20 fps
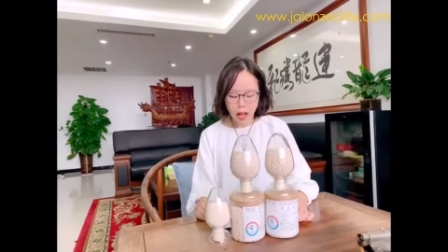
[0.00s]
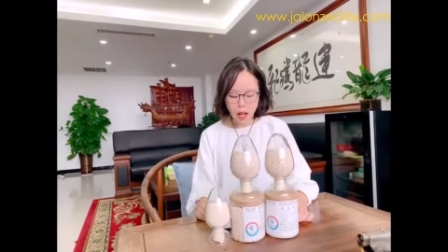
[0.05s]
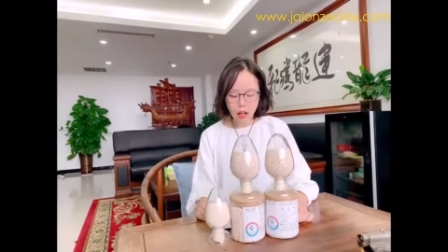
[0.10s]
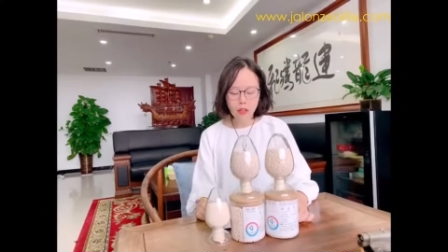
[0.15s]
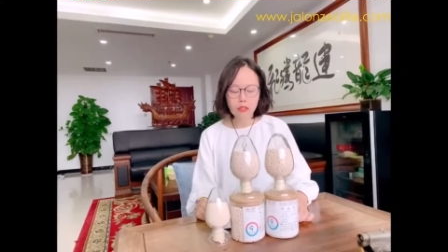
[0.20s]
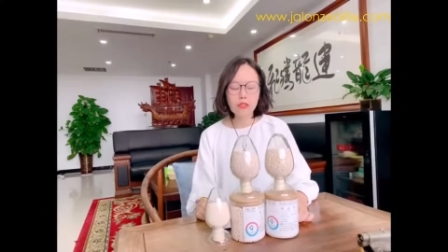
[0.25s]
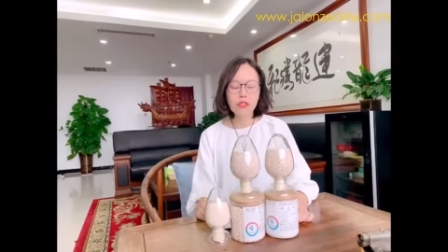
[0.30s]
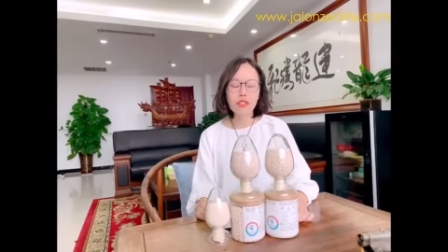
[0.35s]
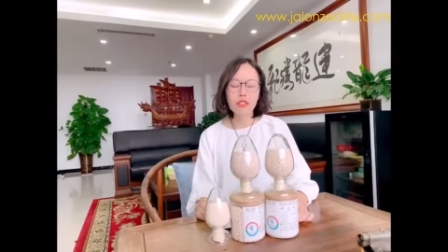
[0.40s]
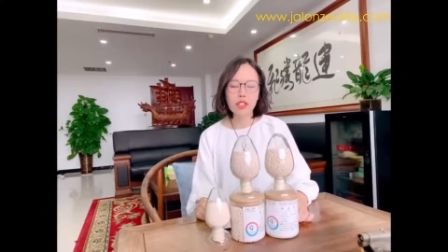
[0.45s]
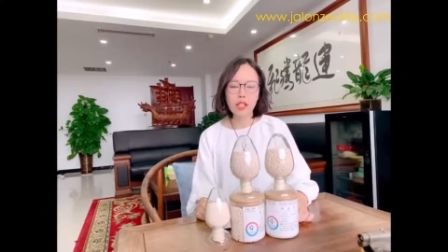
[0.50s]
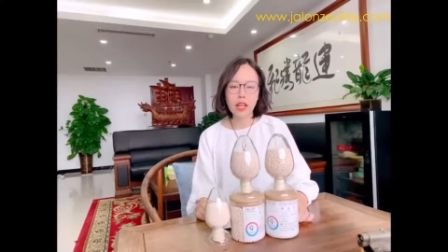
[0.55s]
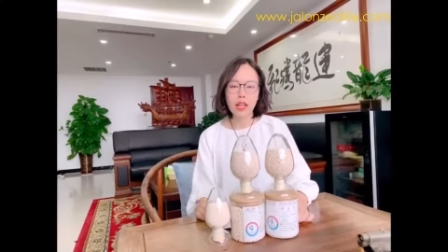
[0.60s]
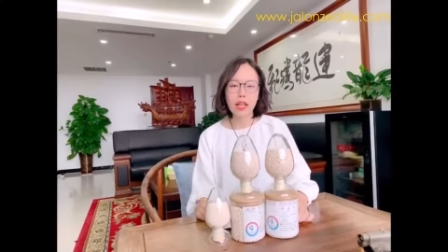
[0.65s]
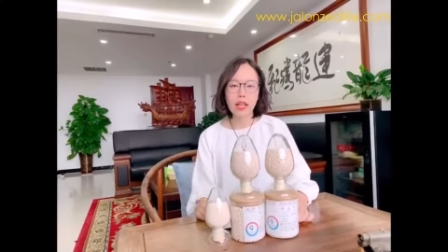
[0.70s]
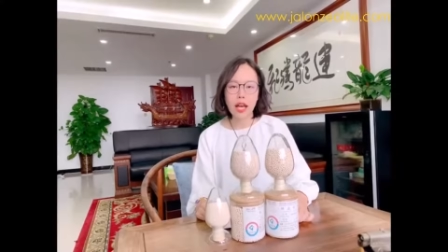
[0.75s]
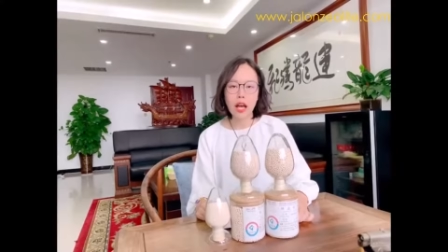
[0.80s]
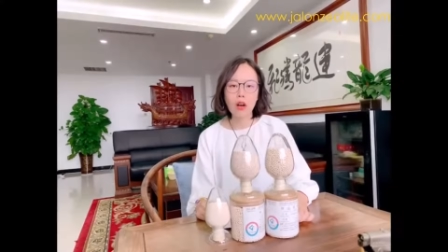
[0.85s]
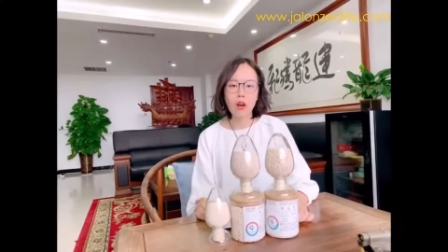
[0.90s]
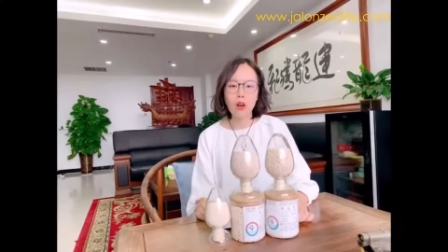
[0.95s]
of
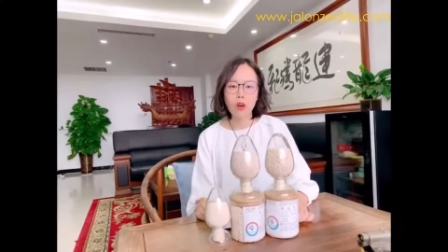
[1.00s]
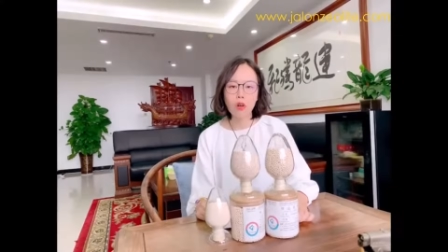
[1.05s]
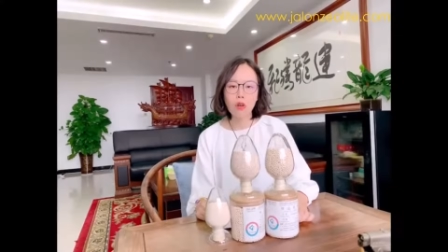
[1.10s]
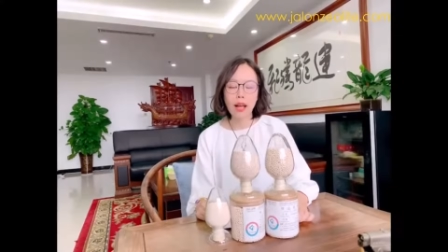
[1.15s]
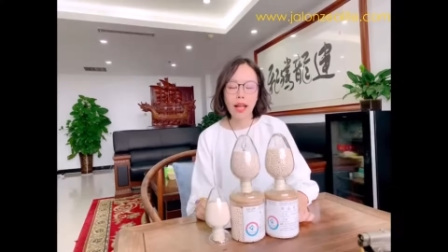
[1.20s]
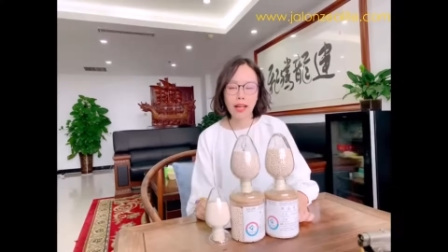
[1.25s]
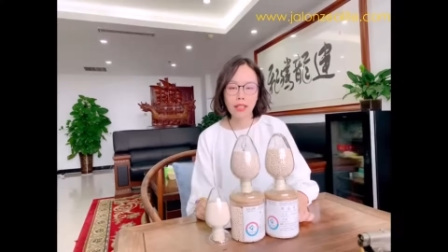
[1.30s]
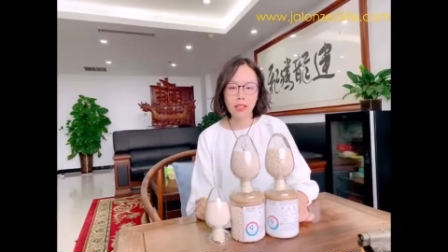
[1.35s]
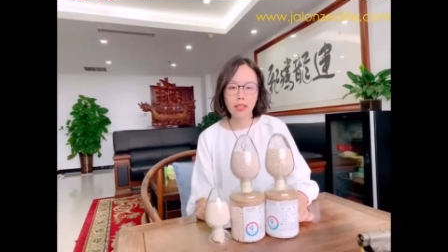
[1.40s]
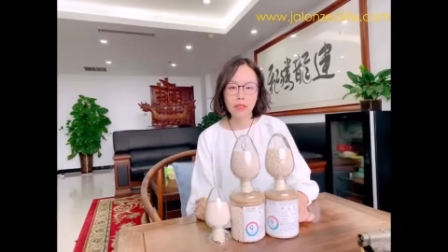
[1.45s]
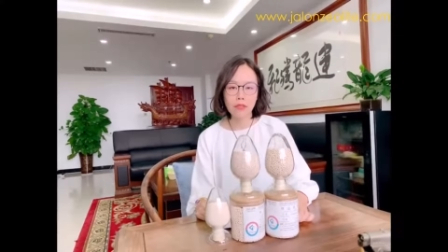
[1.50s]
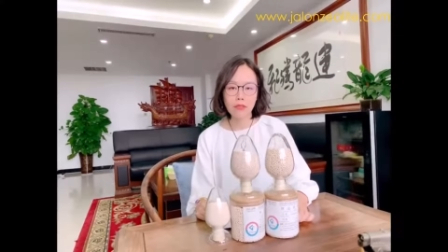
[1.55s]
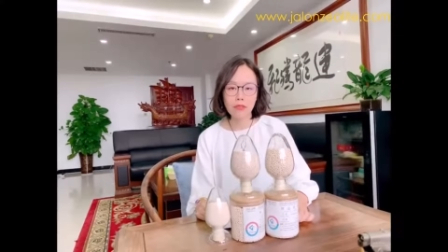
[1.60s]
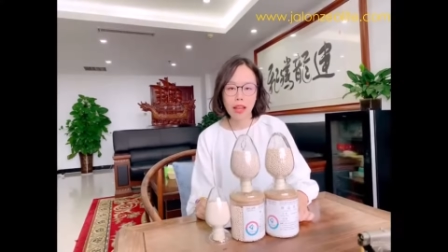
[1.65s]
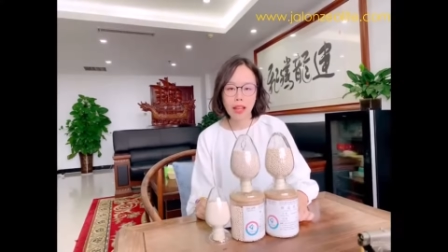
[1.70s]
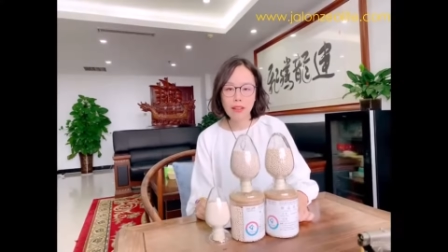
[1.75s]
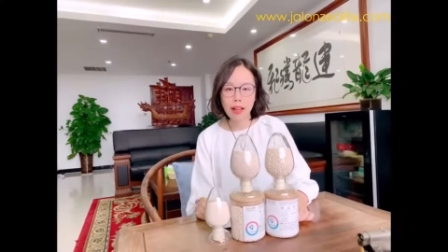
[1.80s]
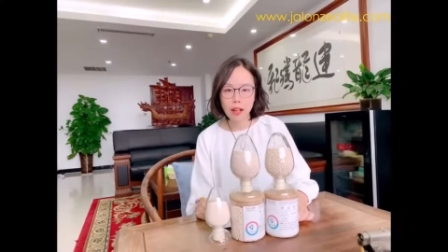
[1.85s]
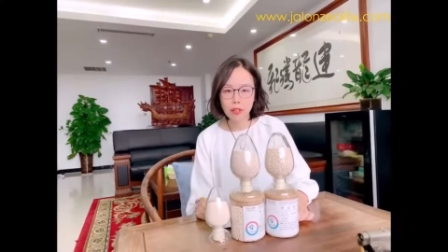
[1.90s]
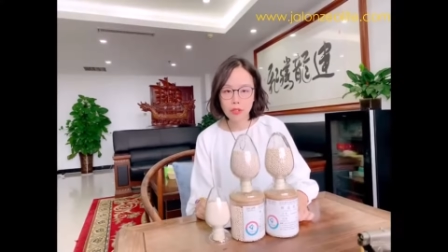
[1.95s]

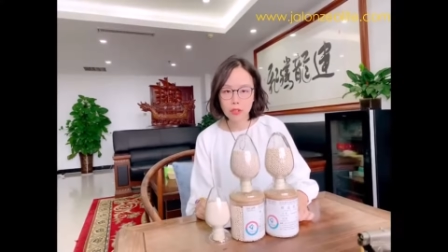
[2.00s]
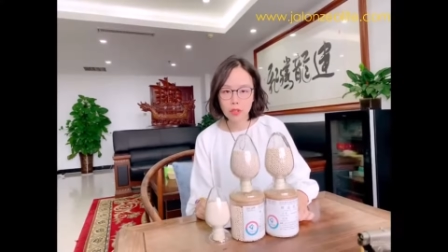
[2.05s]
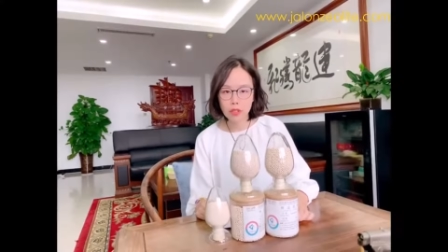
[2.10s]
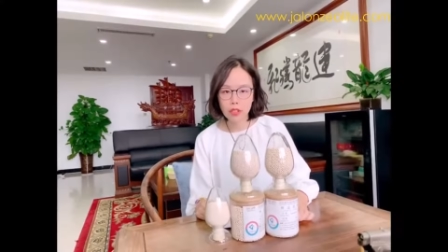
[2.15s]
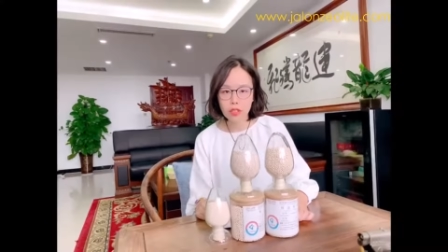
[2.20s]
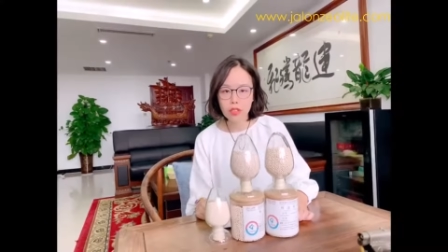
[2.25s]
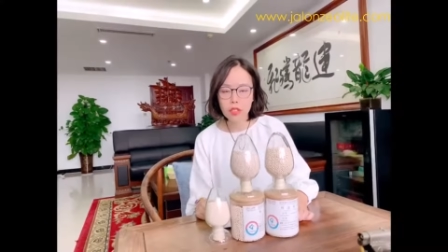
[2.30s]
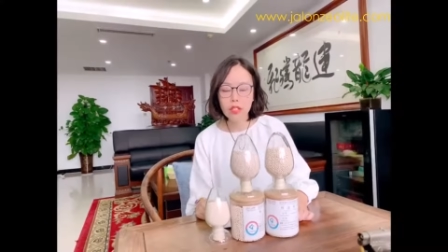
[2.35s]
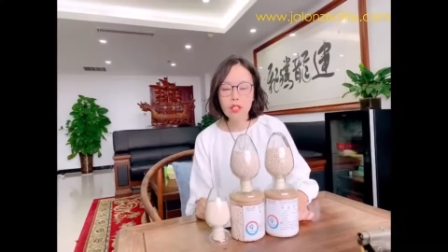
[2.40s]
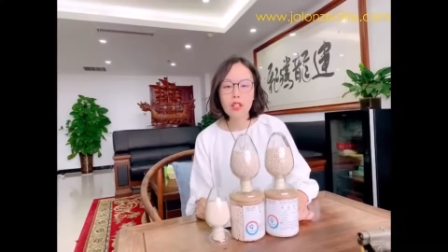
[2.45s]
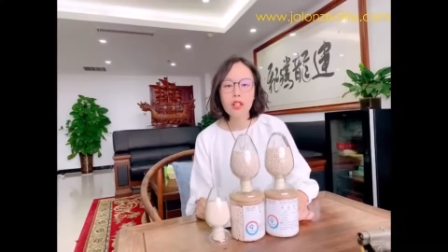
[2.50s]
JLOX500?